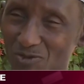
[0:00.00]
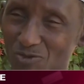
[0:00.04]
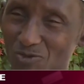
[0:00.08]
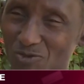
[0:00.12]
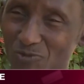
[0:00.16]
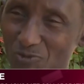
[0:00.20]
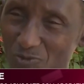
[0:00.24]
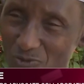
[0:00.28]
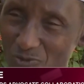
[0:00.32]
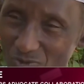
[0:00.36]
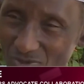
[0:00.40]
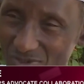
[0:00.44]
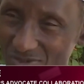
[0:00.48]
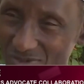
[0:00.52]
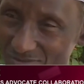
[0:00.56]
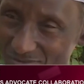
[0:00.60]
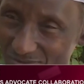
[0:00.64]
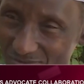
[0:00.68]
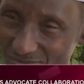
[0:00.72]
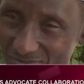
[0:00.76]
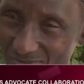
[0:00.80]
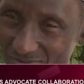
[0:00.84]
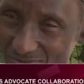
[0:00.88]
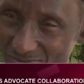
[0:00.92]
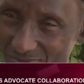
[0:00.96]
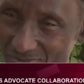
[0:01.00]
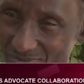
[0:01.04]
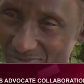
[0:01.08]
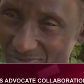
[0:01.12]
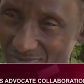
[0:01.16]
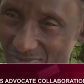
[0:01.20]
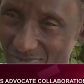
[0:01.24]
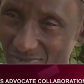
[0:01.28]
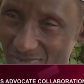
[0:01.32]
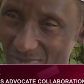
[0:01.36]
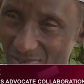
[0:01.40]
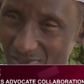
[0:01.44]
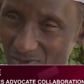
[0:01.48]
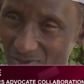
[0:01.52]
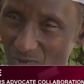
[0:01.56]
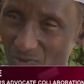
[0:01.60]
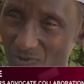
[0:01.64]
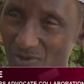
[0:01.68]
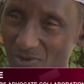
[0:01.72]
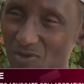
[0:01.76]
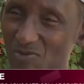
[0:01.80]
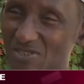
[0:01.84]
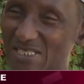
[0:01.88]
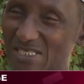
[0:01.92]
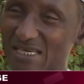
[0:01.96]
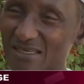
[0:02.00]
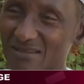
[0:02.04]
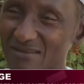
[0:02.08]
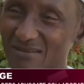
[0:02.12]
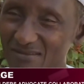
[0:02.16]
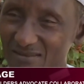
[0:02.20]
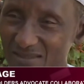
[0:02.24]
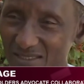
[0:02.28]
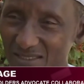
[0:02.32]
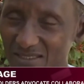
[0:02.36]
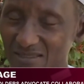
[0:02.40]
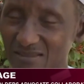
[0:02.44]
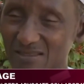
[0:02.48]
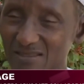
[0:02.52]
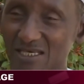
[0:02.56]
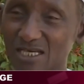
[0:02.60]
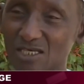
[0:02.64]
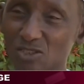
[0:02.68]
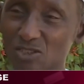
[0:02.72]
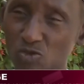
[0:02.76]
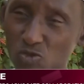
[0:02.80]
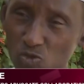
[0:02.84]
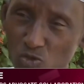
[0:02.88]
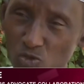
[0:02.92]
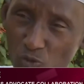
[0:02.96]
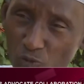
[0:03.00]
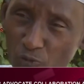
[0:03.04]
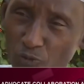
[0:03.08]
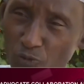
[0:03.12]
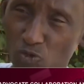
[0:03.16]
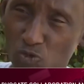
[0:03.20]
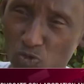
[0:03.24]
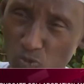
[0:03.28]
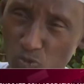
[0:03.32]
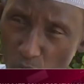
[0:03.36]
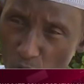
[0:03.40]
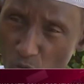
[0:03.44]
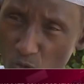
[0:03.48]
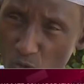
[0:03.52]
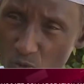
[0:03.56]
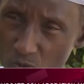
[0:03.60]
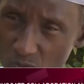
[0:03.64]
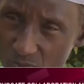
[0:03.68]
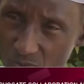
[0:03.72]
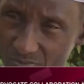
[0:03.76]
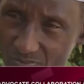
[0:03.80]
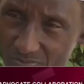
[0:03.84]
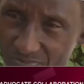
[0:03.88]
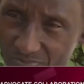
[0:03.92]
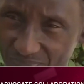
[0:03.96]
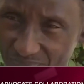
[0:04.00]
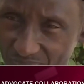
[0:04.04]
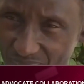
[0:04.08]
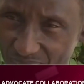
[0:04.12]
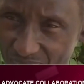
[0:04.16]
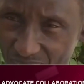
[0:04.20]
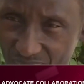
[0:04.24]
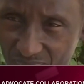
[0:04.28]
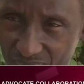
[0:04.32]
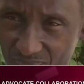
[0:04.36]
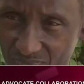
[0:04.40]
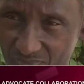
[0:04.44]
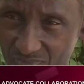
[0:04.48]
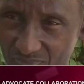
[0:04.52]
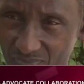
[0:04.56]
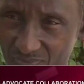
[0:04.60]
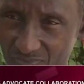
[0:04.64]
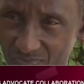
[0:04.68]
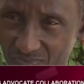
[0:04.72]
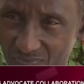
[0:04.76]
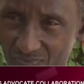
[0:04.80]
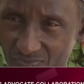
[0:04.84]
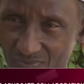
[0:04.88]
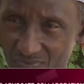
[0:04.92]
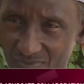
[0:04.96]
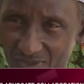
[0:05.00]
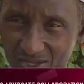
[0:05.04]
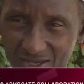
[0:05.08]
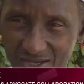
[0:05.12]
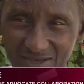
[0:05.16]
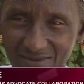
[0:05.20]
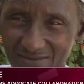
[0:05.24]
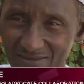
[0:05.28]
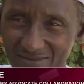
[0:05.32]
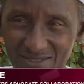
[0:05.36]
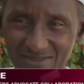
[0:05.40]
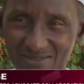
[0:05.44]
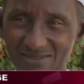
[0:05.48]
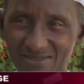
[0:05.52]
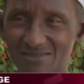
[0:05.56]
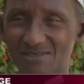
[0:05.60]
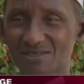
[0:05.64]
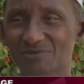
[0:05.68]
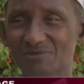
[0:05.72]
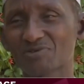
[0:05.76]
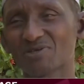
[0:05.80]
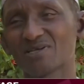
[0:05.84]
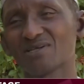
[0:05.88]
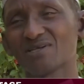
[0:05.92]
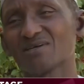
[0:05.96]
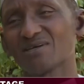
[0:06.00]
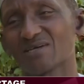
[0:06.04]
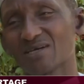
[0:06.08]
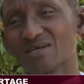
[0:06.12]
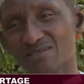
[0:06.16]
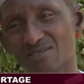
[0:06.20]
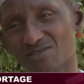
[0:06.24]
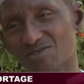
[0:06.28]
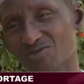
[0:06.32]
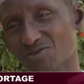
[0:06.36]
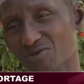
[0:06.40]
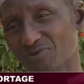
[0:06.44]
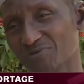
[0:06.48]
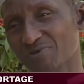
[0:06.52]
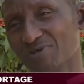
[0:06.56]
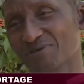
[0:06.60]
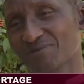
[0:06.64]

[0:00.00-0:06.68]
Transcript: During the meeting, Commissioner Maigari Dankingari from Kebbi State highlighted the current food